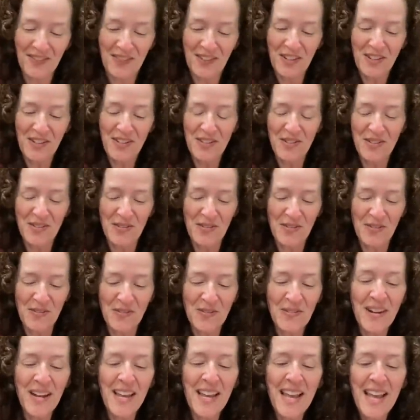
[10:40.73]
for
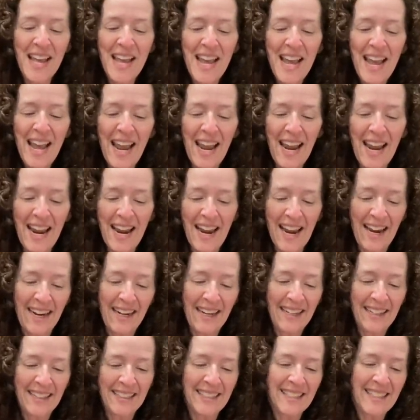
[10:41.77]
you. And
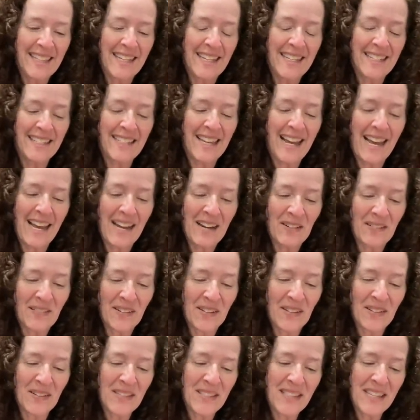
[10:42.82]
it says, "Hi
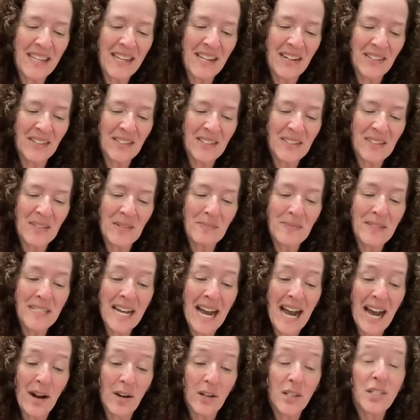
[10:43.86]
Rose, here's some
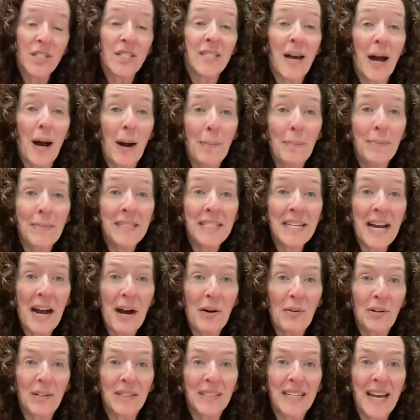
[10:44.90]

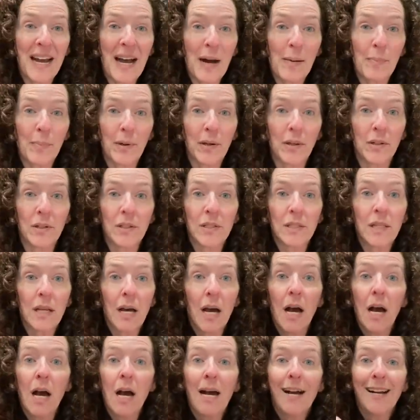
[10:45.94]
towel toppers.
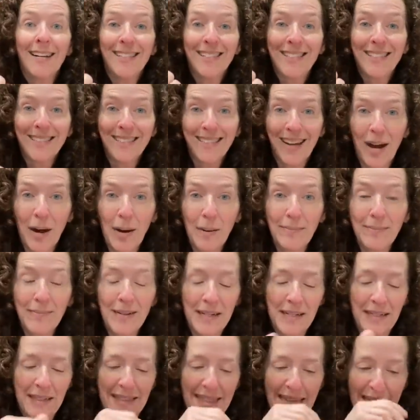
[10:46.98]
Some
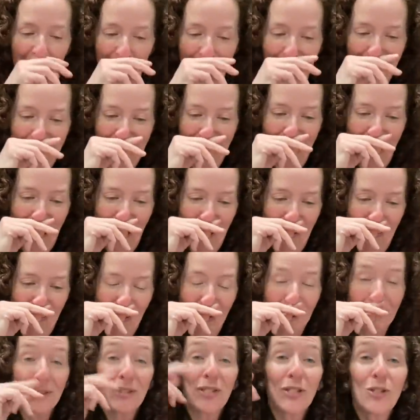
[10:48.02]
towel
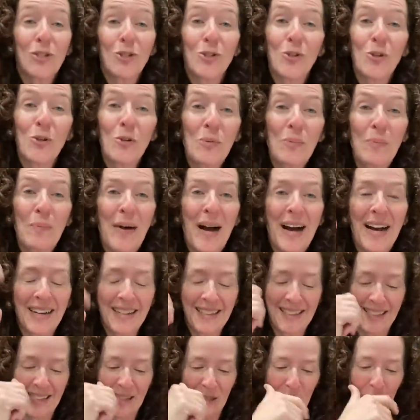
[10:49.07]
toppers, two
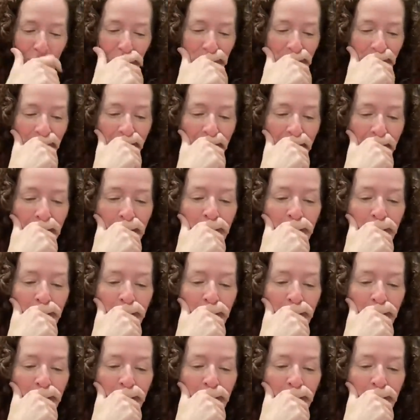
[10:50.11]
boxes worth.